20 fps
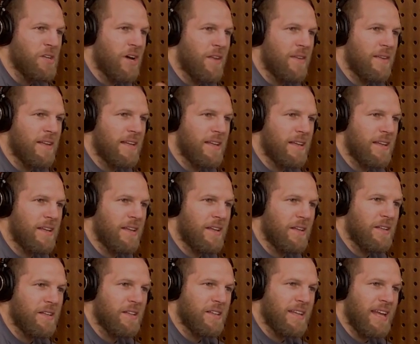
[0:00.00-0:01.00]
it's bizarre
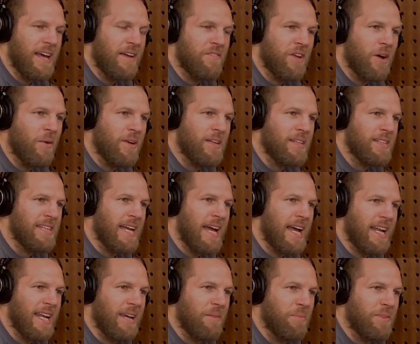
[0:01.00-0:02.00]
that they have no
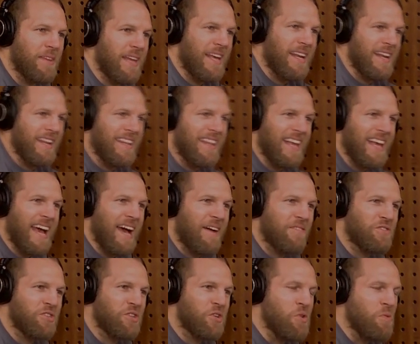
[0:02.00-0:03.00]
understanding, but then
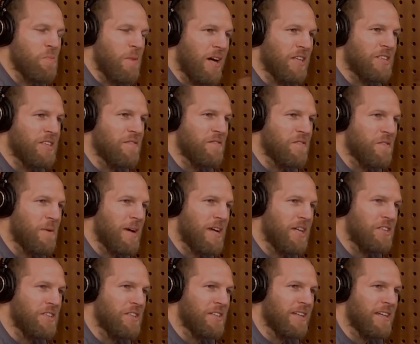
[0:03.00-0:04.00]
they have too much
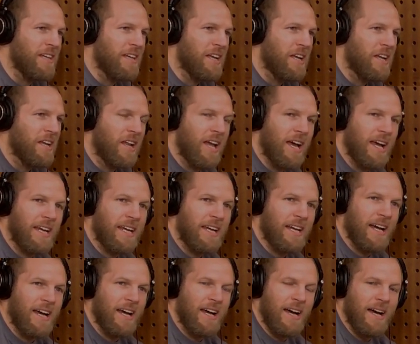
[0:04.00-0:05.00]
information,
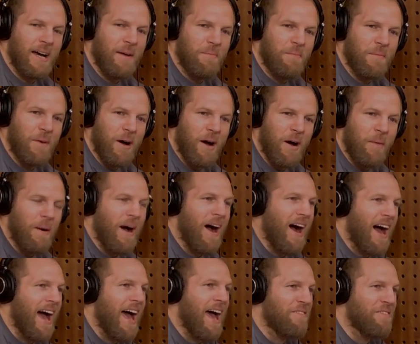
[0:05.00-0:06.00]
like
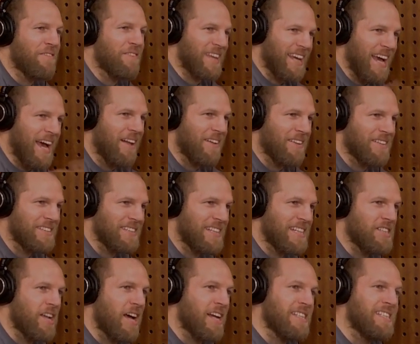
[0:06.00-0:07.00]
about everything
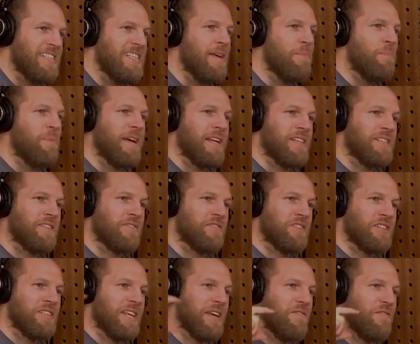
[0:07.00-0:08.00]
else. There's like
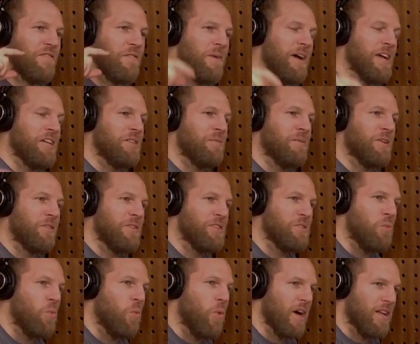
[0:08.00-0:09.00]
snippets of just information, but
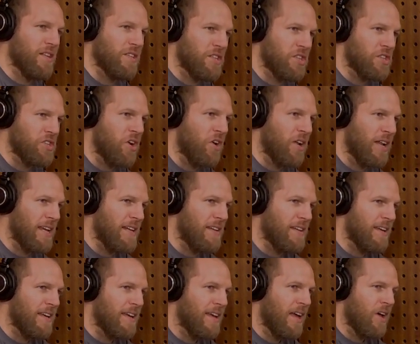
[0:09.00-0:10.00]
there isn't one
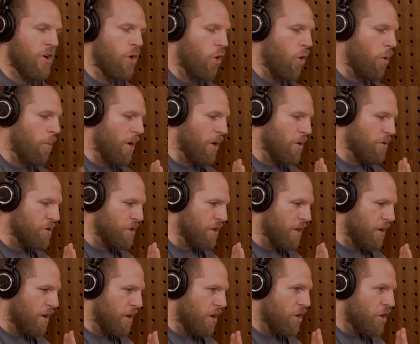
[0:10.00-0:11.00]
solid,
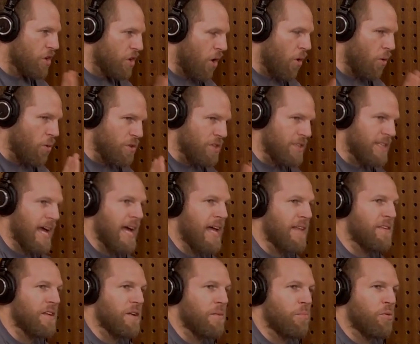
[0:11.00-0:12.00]
almost gold
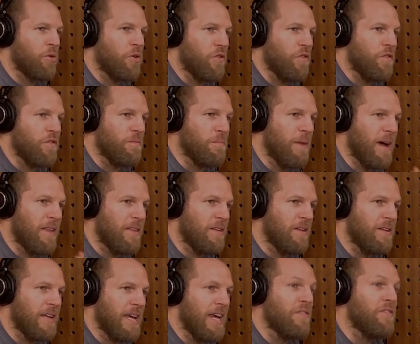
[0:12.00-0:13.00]
standard approved
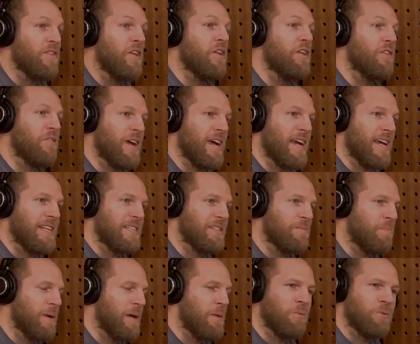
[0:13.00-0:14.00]
method. Even though there
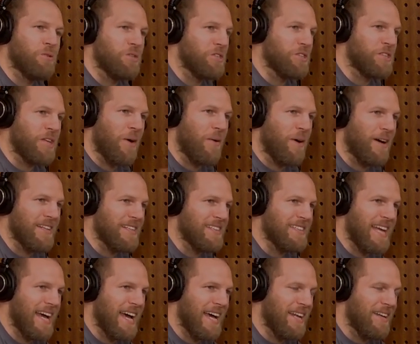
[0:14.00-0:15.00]
is, people just don't
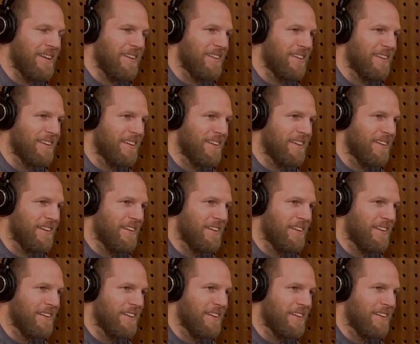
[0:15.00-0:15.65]
understand